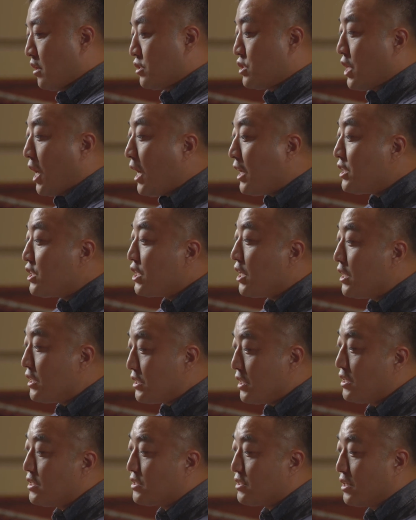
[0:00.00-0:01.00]
John
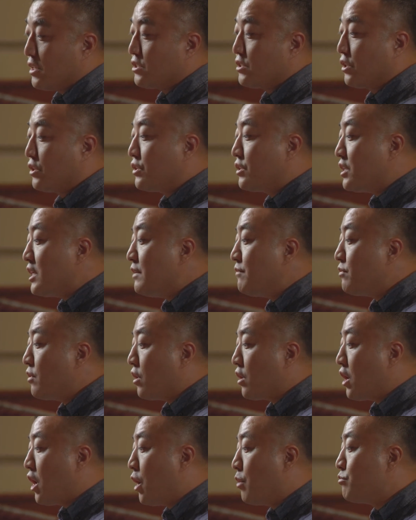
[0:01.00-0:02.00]
10:10 says the thief
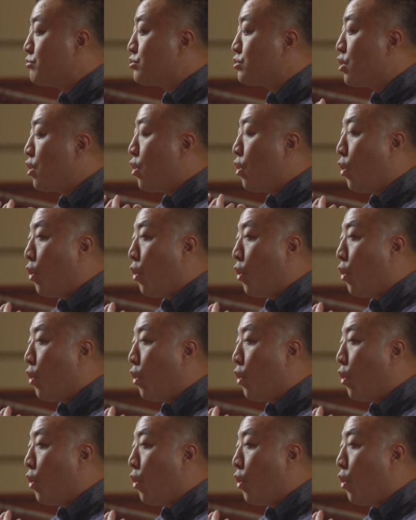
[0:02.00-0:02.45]
comes